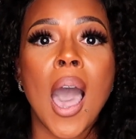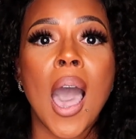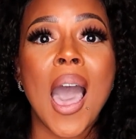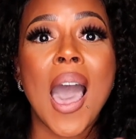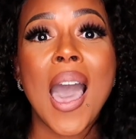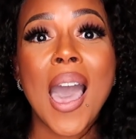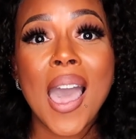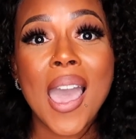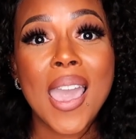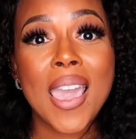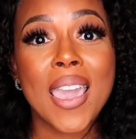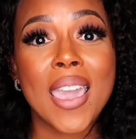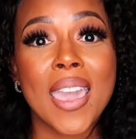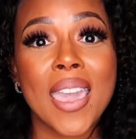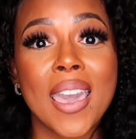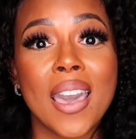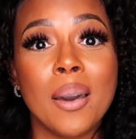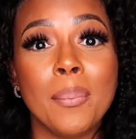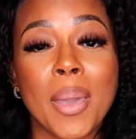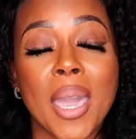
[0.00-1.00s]
I
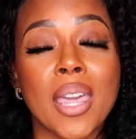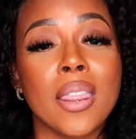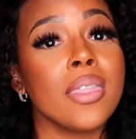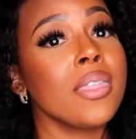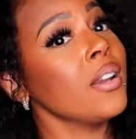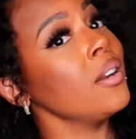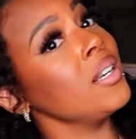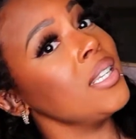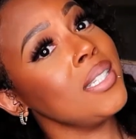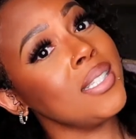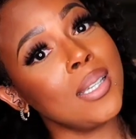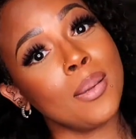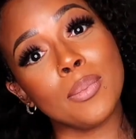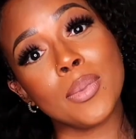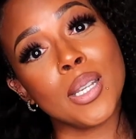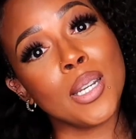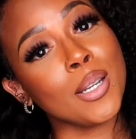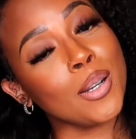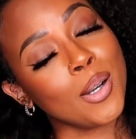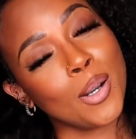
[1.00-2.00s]
am a
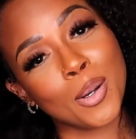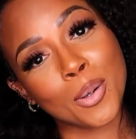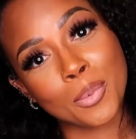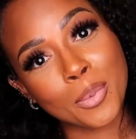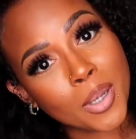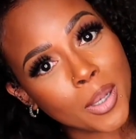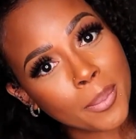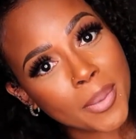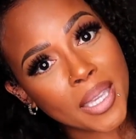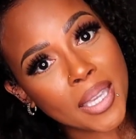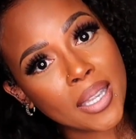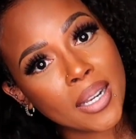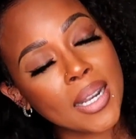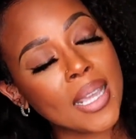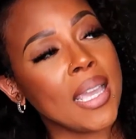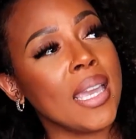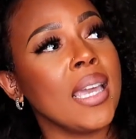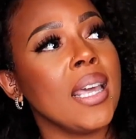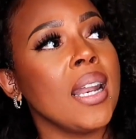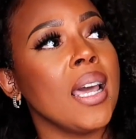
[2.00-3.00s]
30-something-year-old woman,
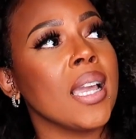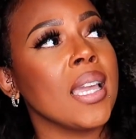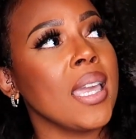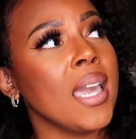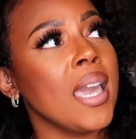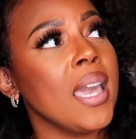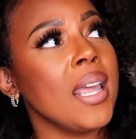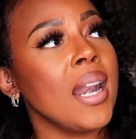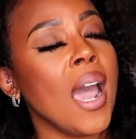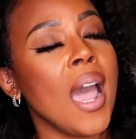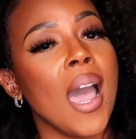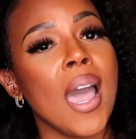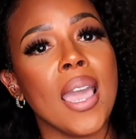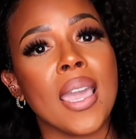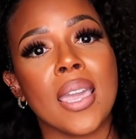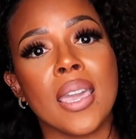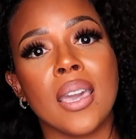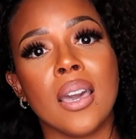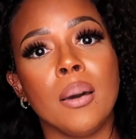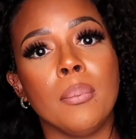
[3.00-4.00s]
and again, I
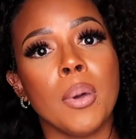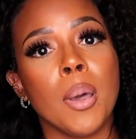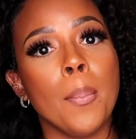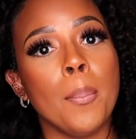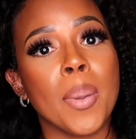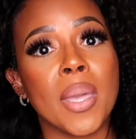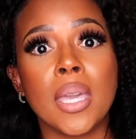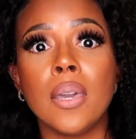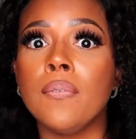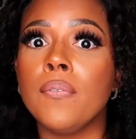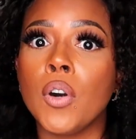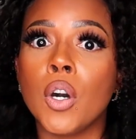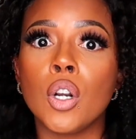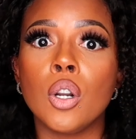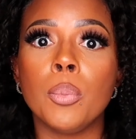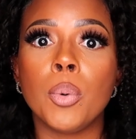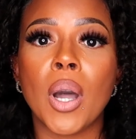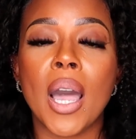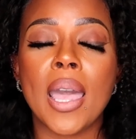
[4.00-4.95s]
am being vulnerable.